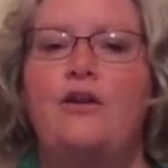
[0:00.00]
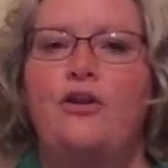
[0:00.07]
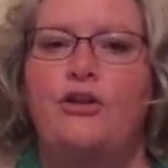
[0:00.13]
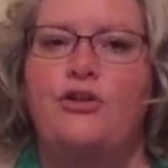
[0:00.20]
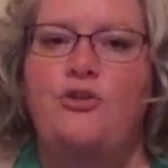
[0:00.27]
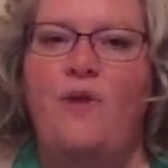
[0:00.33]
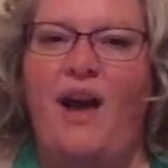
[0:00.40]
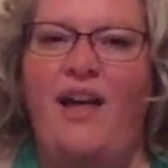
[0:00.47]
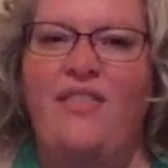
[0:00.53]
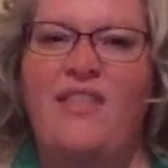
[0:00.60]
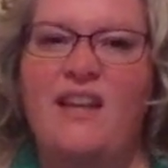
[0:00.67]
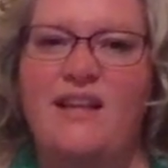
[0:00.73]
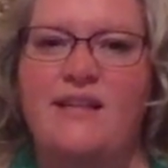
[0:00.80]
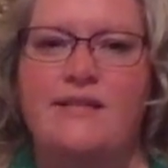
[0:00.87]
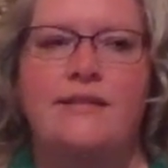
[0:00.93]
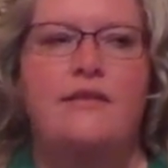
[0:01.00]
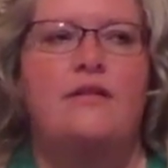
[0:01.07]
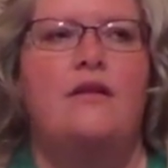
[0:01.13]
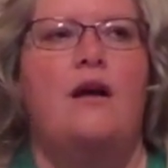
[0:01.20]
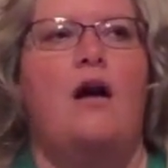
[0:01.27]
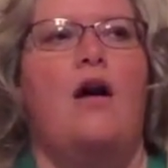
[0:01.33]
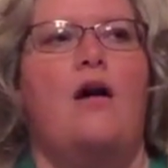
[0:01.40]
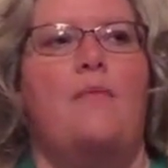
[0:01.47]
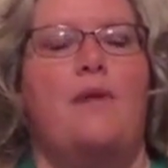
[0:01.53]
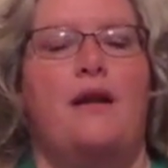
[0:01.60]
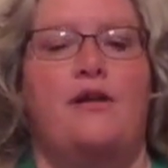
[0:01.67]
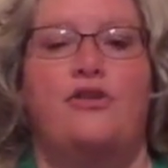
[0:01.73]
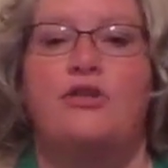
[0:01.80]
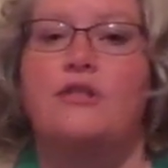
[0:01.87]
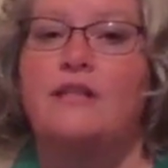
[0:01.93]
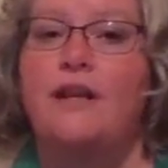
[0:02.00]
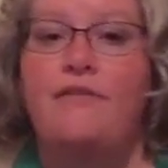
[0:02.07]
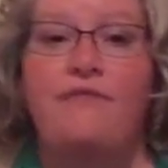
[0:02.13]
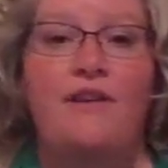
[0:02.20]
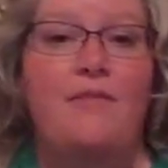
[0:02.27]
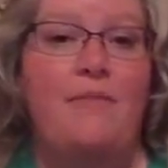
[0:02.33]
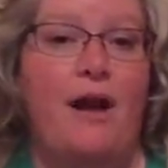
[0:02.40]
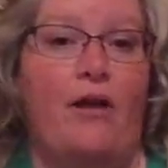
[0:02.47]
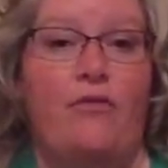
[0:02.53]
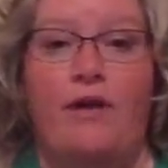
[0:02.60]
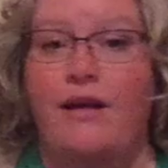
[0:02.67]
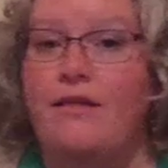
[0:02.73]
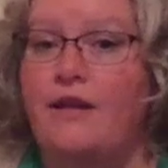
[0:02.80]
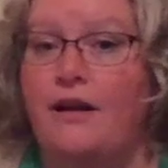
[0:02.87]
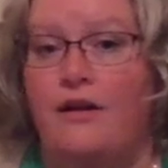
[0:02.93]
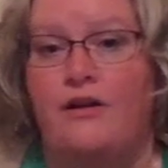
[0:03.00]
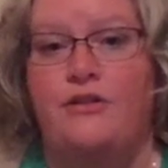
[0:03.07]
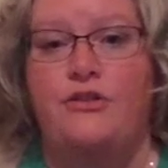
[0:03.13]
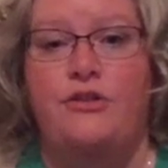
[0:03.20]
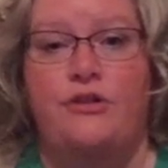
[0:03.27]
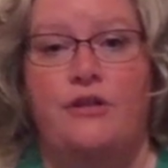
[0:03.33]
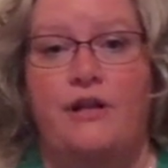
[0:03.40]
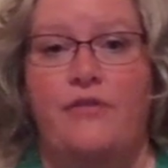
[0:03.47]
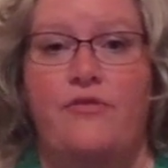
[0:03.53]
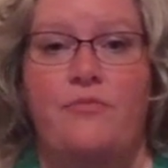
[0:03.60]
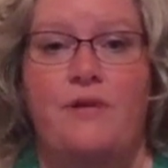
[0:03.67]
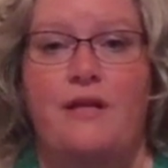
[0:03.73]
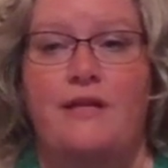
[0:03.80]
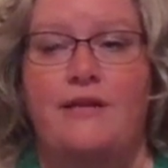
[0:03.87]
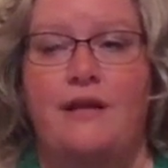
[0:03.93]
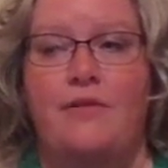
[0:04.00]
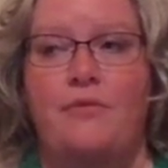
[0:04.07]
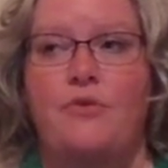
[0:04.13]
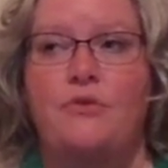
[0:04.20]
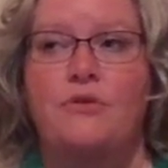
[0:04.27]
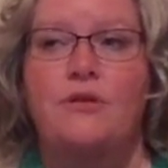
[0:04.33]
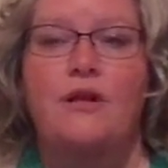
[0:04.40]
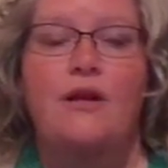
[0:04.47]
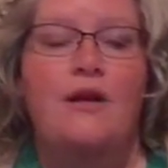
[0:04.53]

Could you add this? And just give feedback right there as they're giving me examples.